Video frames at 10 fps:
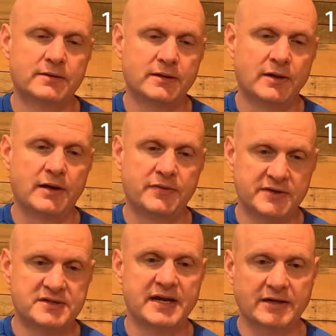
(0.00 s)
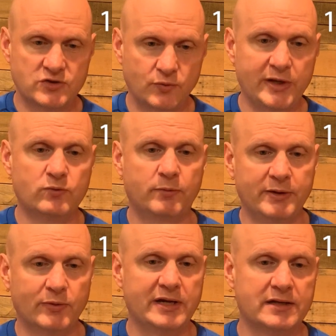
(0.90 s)
This next week, we'll be
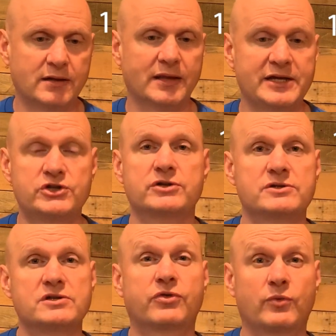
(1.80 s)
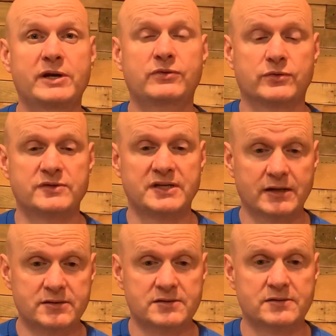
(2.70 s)
reading Galatians 3 through
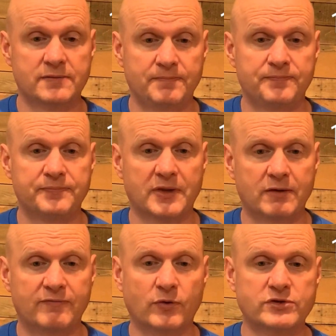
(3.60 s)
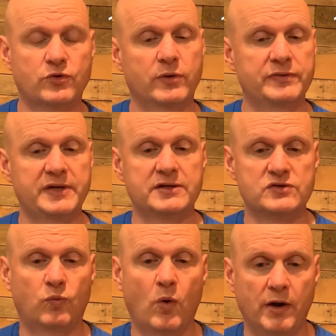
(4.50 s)
6. 1 Corinthians
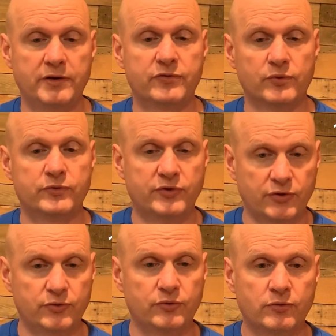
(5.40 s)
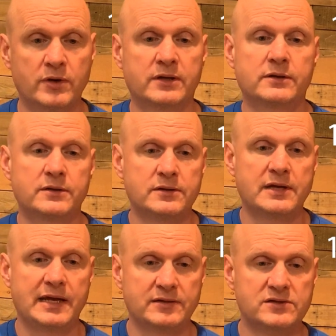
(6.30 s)
1 through 2,
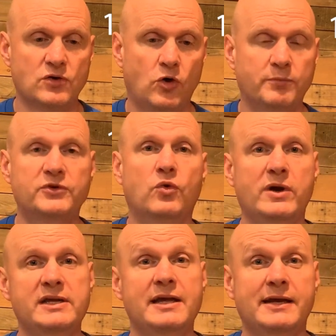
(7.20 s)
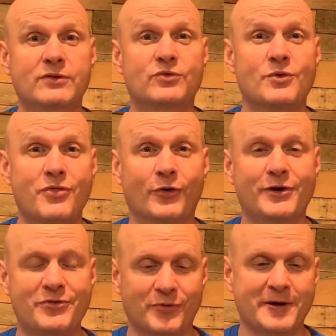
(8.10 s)
and Psalm 28 through
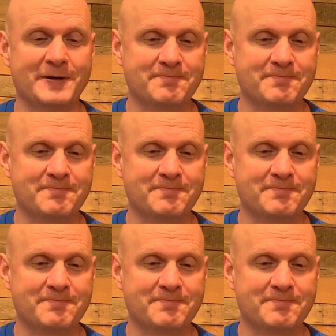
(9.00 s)
33.